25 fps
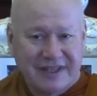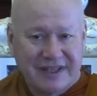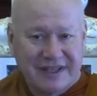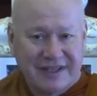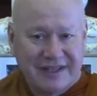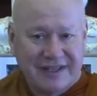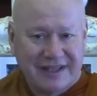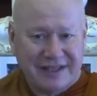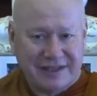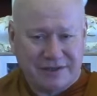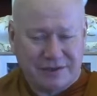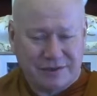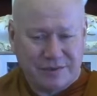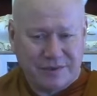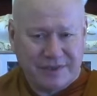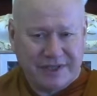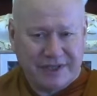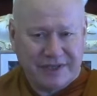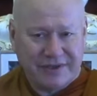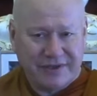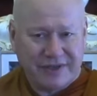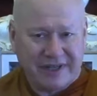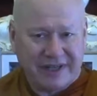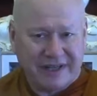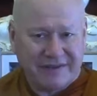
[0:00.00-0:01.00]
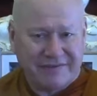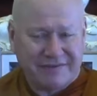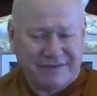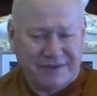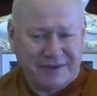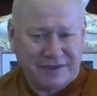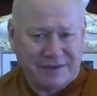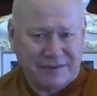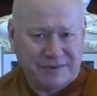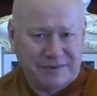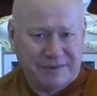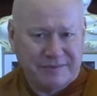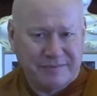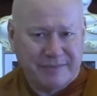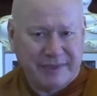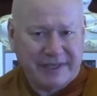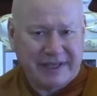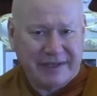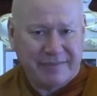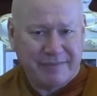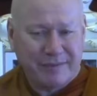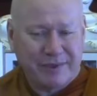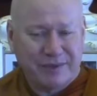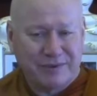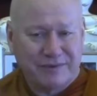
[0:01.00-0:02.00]
And that's where your efforts will
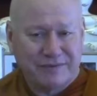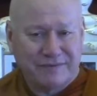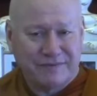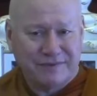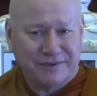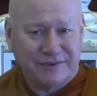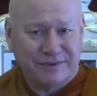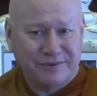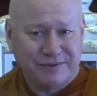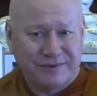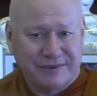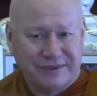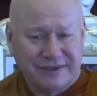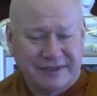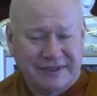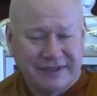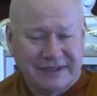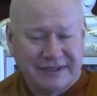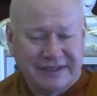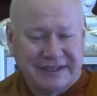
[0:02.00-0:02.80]
bear most fruit.